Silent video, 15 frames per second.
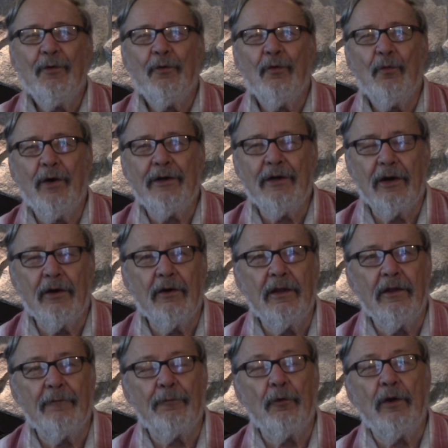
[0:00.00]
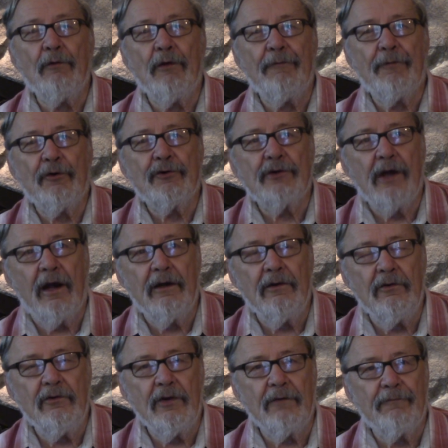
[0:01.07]
when we first started
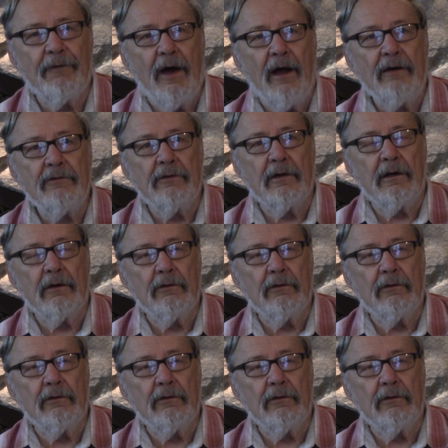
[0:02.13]
using fox urine,